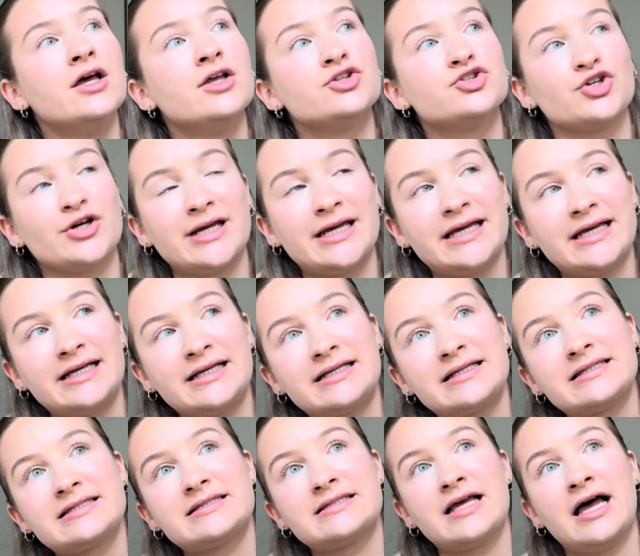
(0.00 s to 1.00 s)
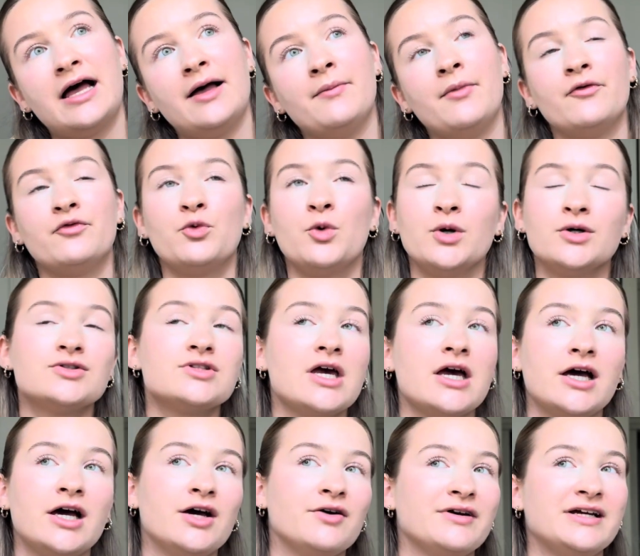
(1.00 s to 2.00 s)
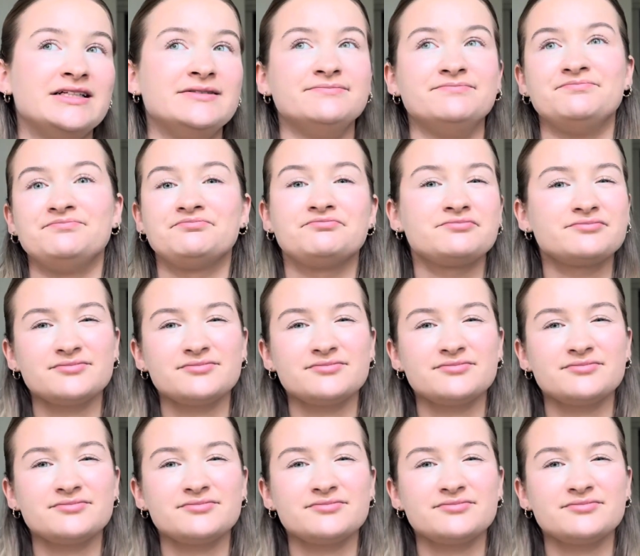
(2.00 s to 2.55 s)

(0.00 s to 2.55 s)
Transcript: drinks of water, and